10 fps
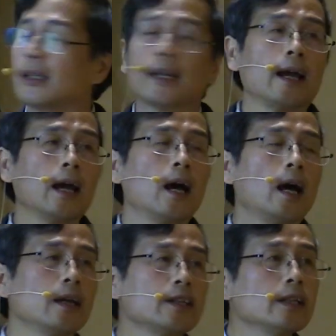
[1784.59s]
the
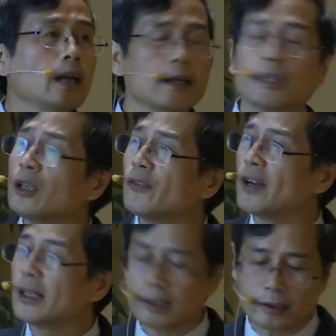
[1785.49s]
an
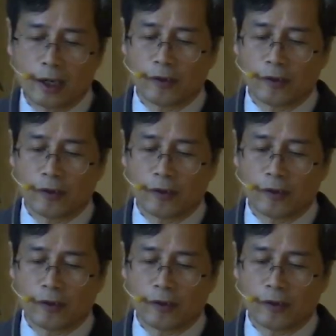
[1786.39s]
interface